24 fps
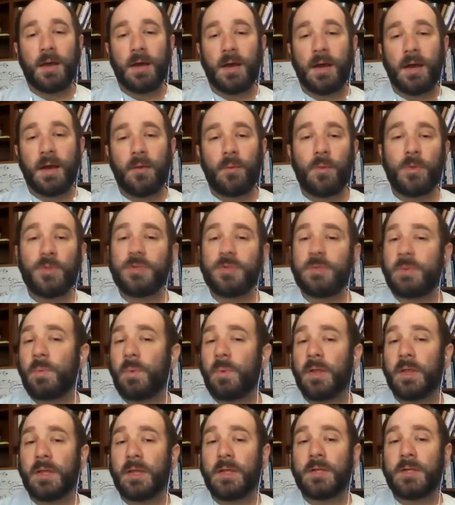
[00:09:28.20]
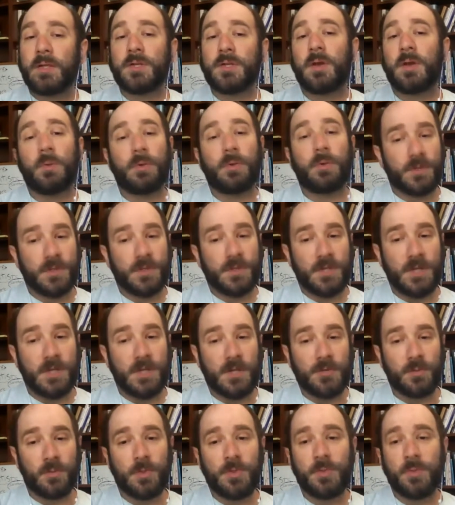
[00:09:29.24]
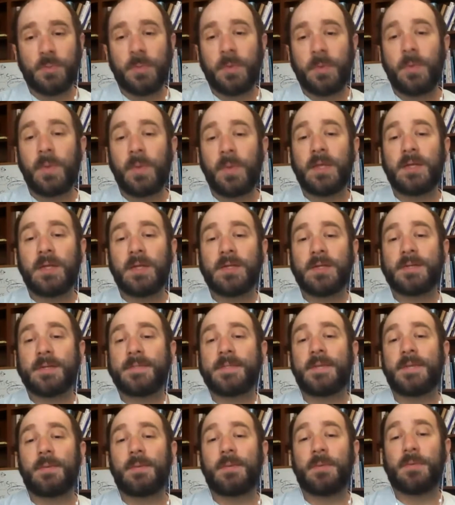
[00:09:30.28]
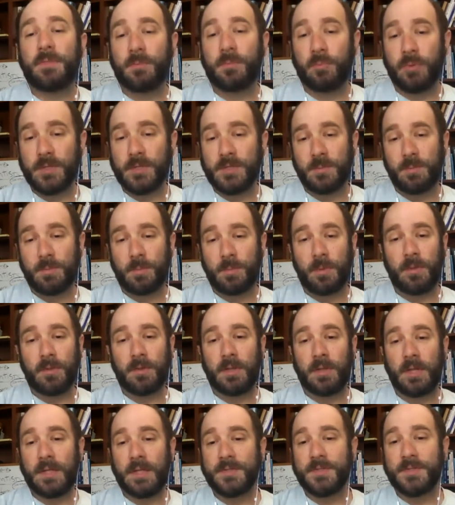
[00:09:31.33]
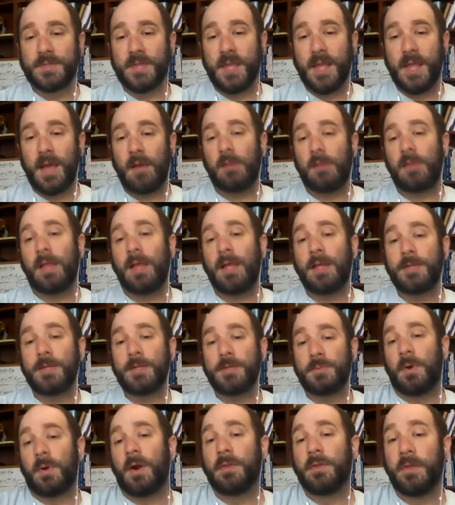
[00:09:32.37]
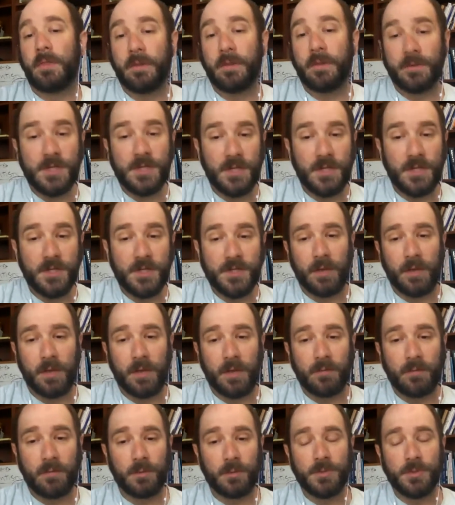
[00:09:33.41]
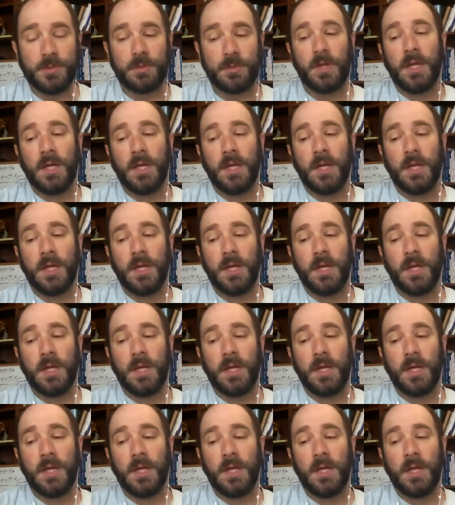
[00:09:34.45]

uh, would you be willing to go with the teacher? Would you be willing to sit with the principal and say how glad you are that they're teaching evolution?